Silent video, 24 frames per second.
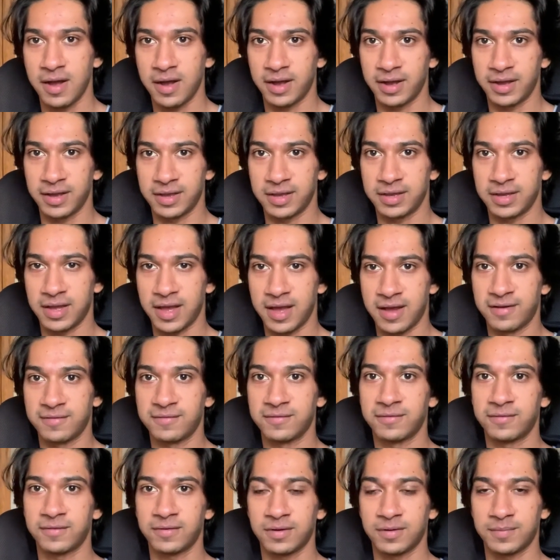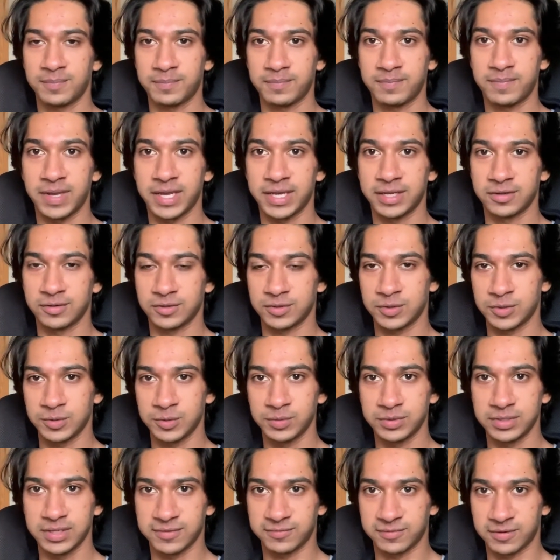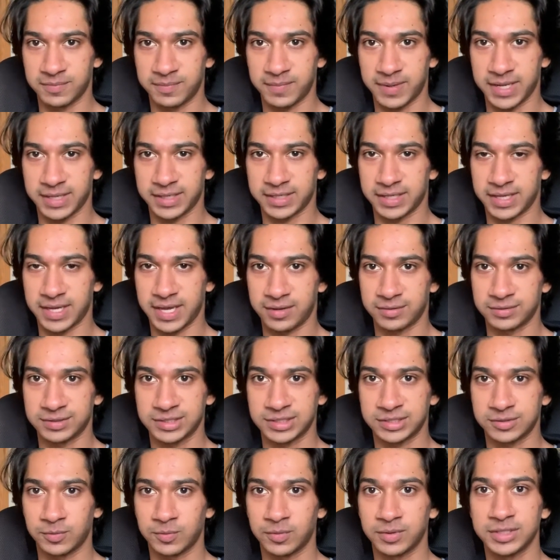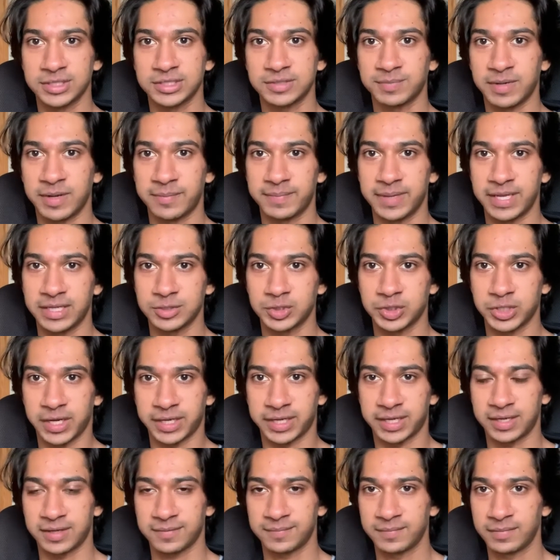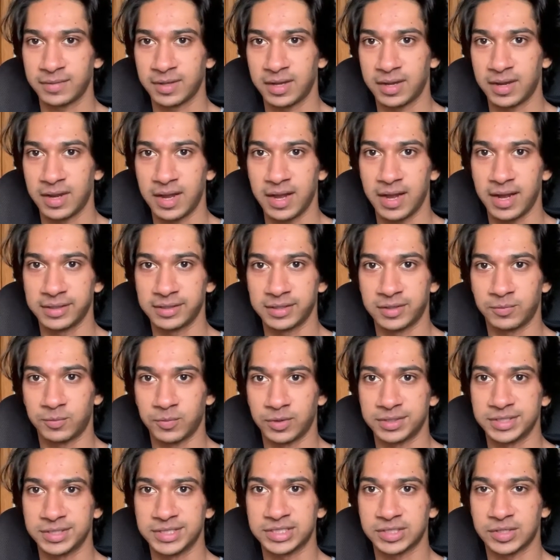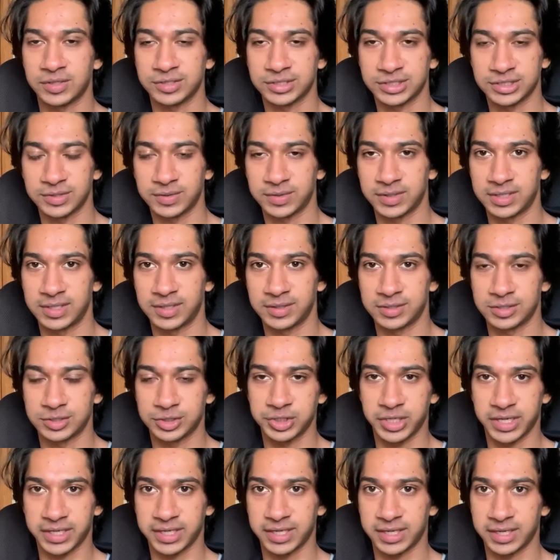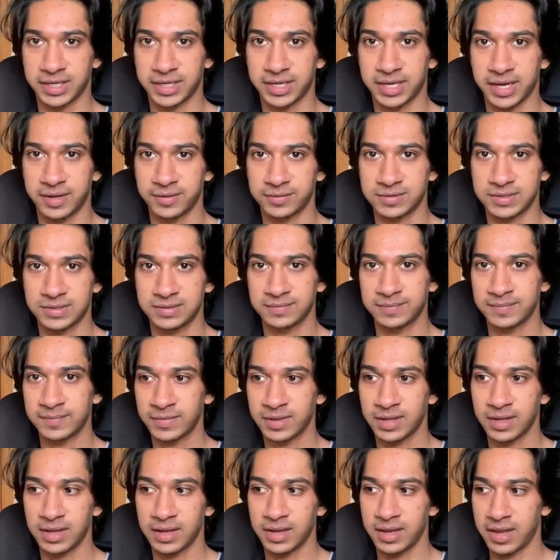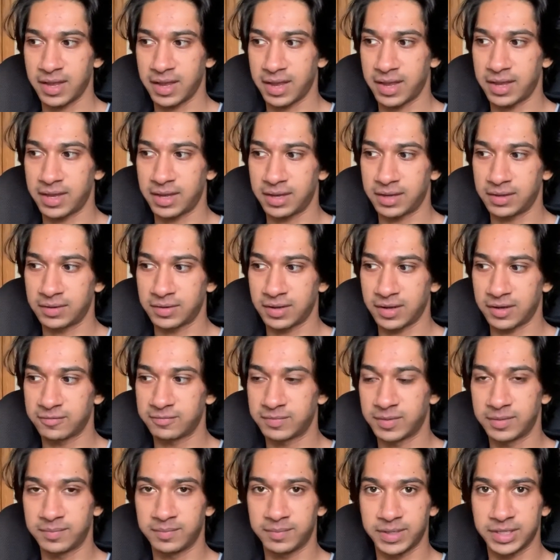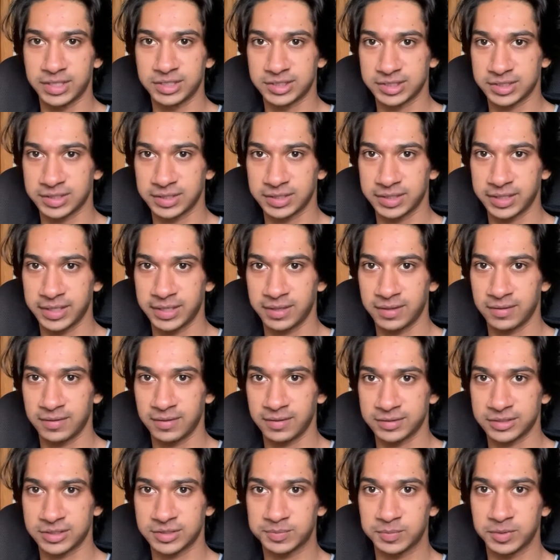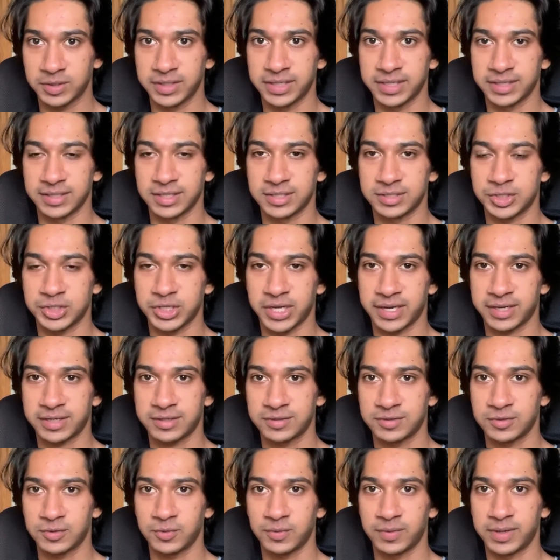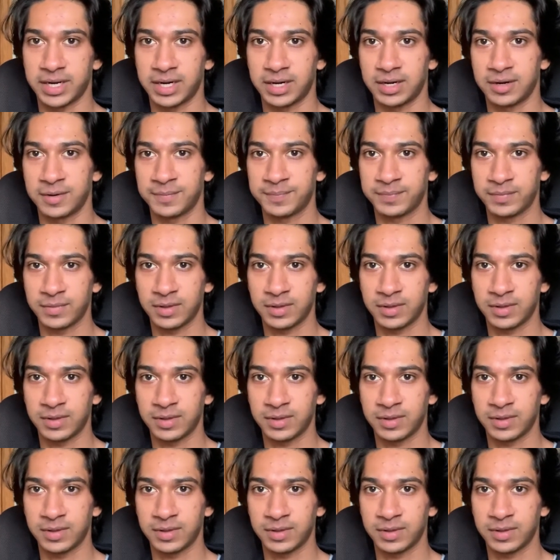I have made two different bank accounts. One is my main checking, and then one is also another checking account. And I've been basically splitting the check to where